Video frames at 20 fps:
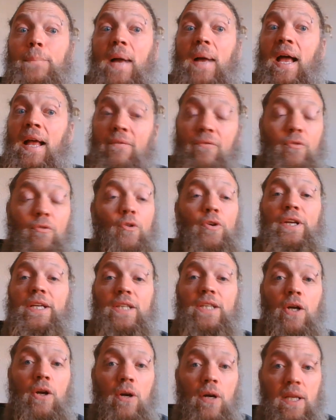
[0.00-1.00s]
and for
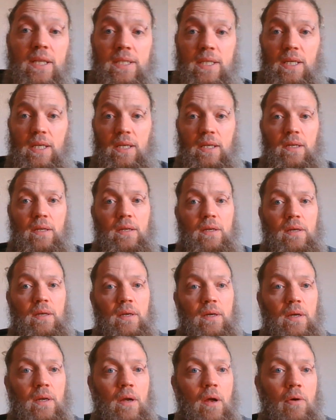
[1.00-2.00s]
eternity.
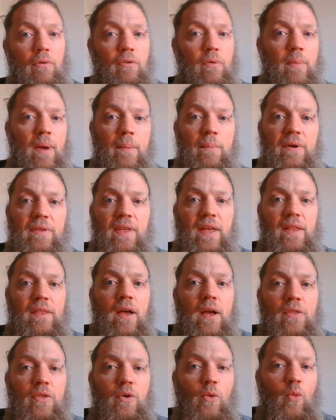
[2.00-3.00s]
Remember
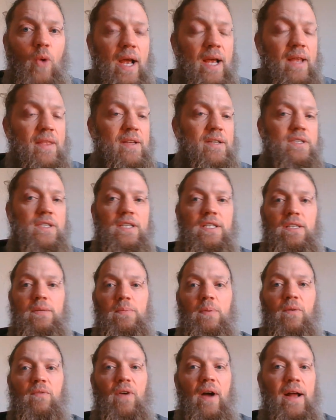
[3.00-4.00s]
that the way that Jesus
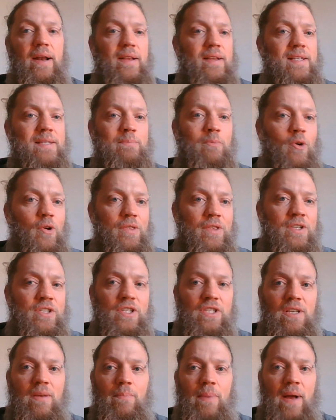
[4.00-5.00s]
provided is more than
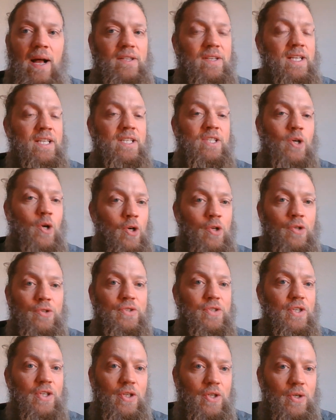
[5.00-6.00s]
just about eternal
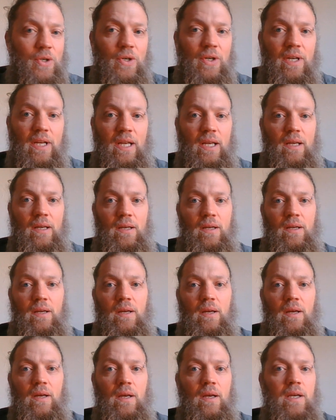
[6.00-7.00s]
security.
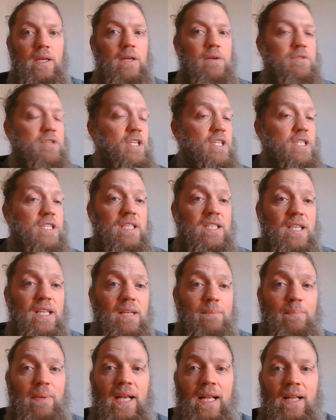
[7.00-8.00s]
You know, Jesus
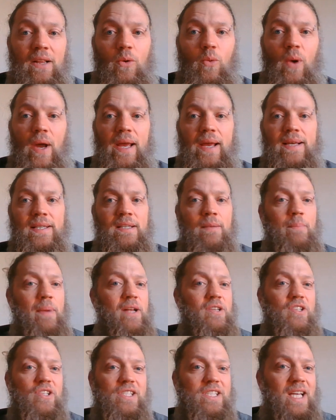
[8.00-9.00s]
being the way isn't
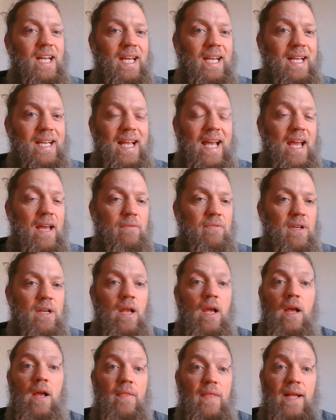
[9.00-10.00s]
about just getting into heaven.
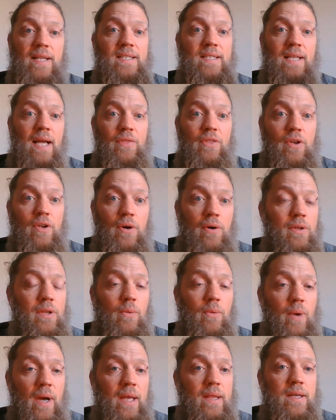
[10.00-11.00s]
That's not the only
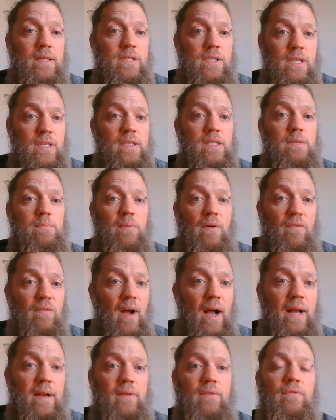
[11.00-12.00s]
way that Jesus
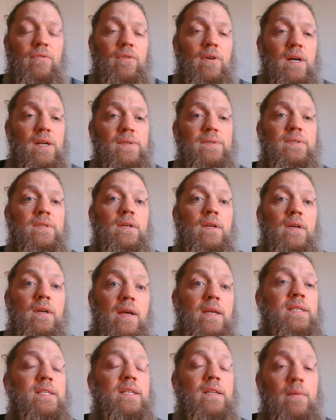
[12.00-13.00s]
provided for us.
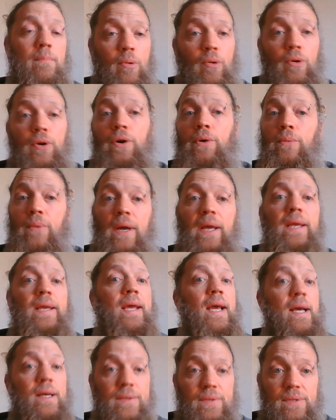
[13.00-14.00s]
Is it an important way?
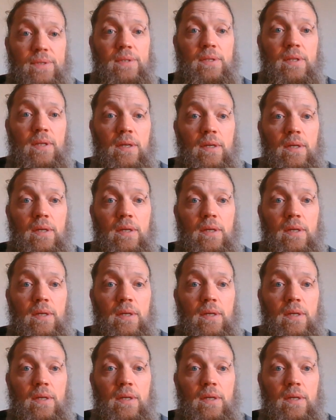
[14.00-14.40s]
Yes.